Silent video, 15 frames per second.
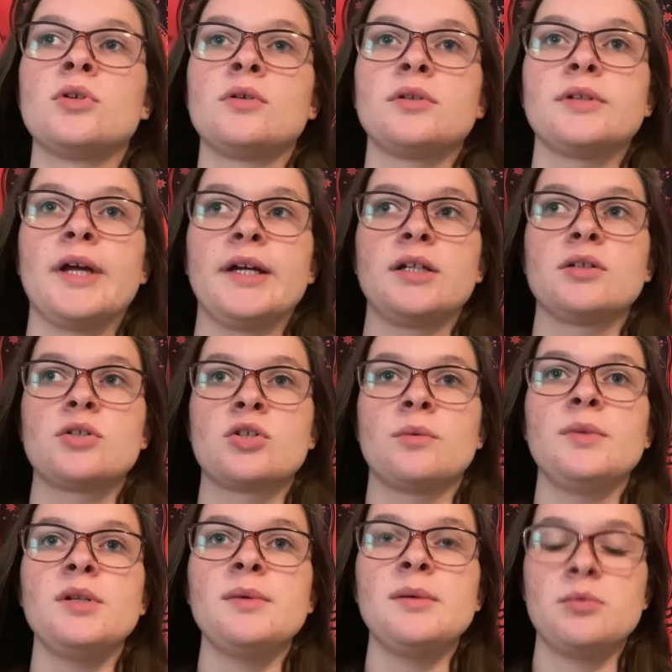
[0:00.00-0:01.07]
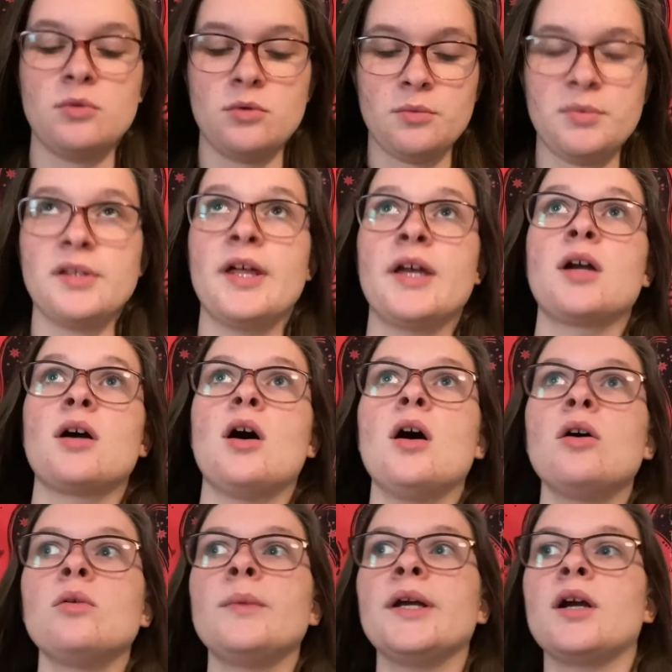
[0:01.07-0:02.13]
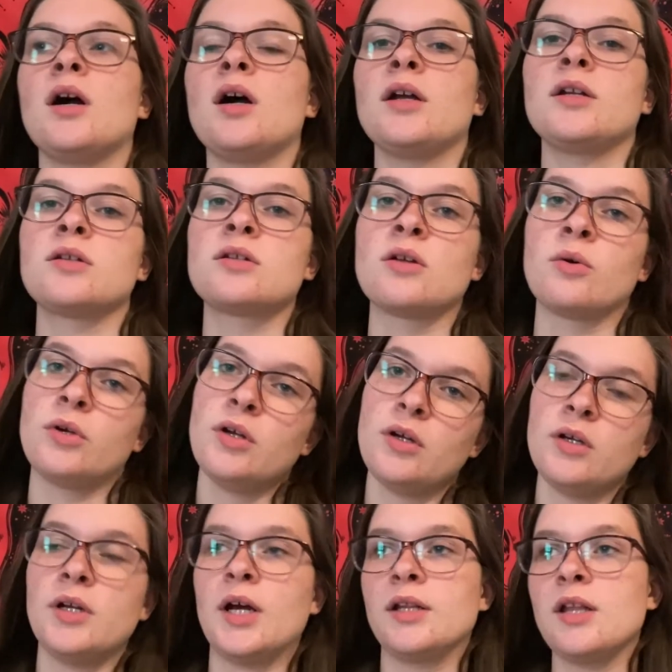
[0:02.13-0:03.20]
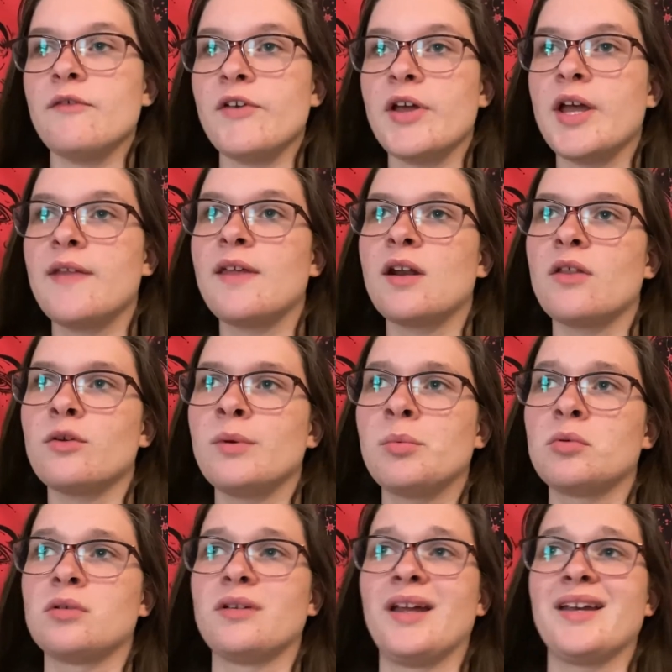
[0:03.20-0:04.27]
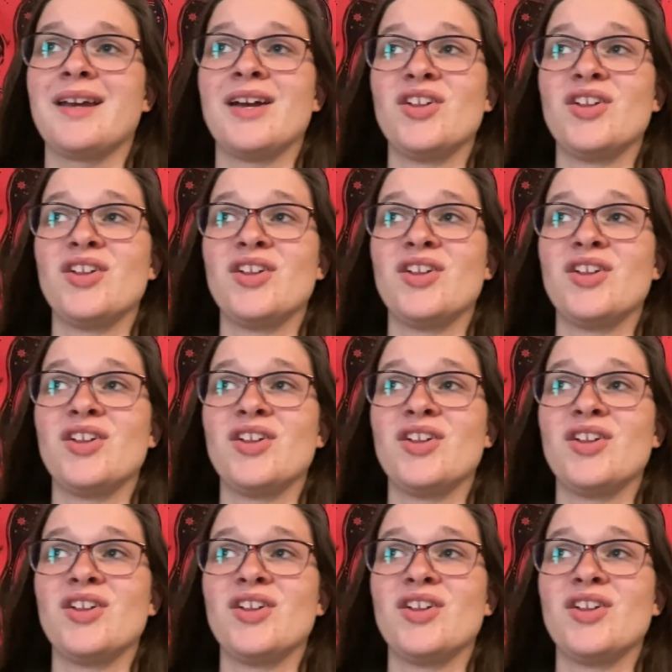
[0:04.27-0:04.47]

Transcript: like so many people will be like, oh my god, it's so good, I love it. And then other people are like,